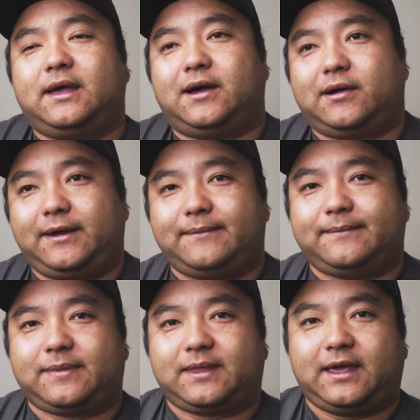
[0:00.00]
All right.
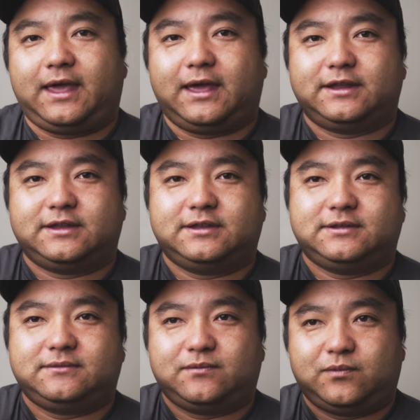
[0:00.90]
And
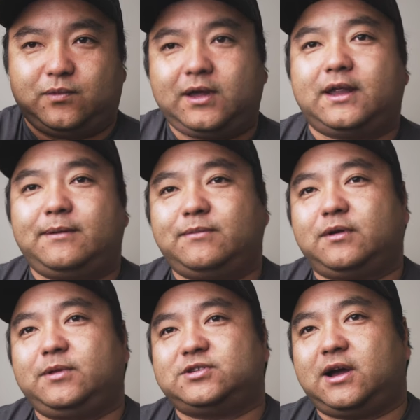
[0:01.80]
what I'm
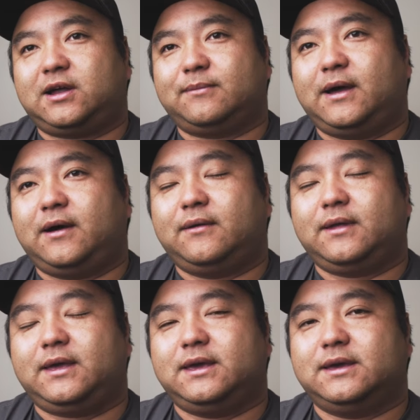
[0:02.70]
going to be talking about
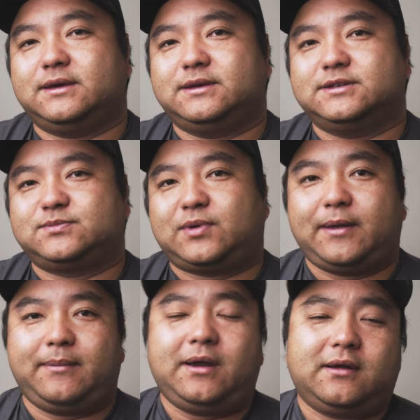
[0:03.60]
is
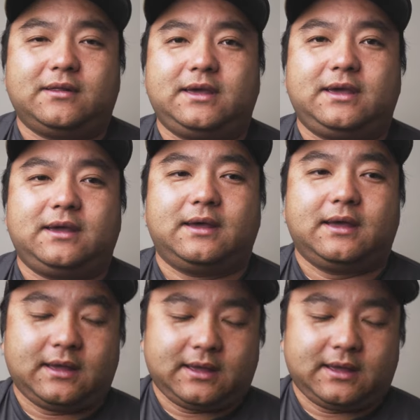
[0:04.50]
primarily